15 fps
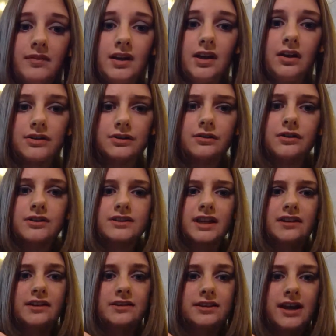Also, it looks
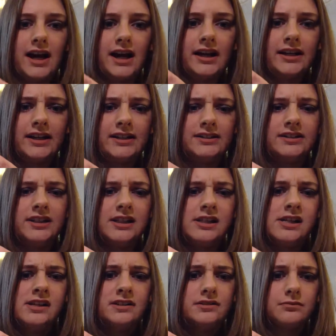like the line has
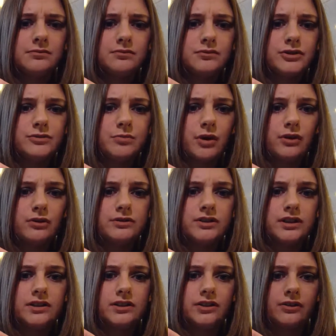some sparkles
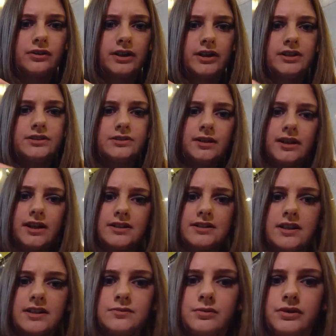and glitter in it, so I guess
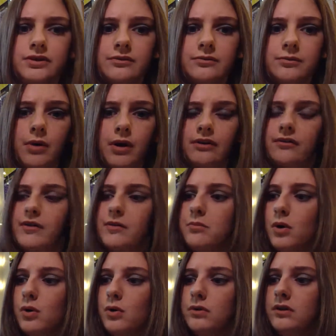that's where part of the
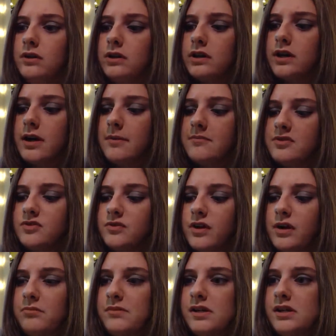bold look comes
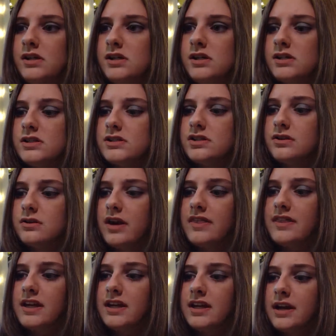from. So I
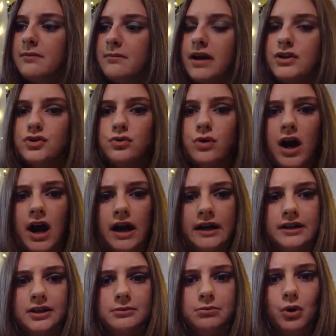think I might
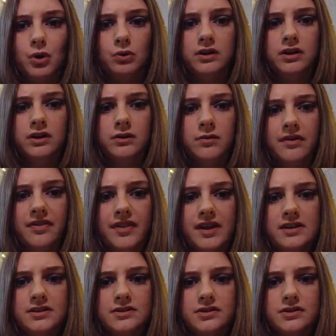try a bold look with
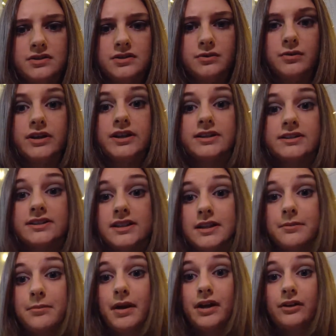this just so we can see
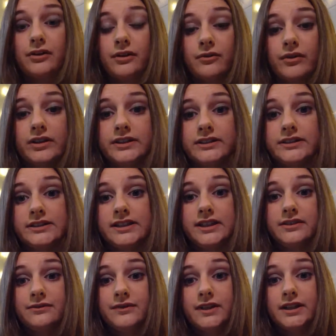it better and really see
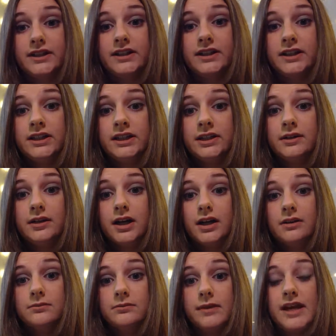if it
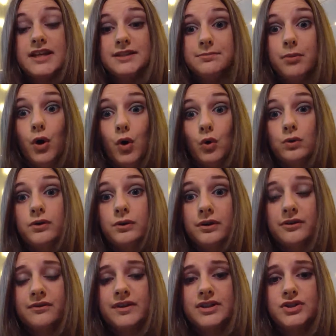is bold or
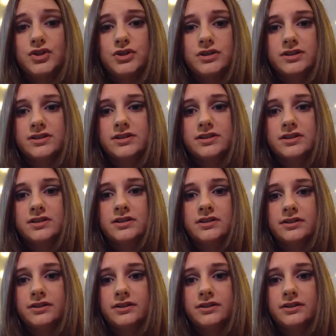if it's just,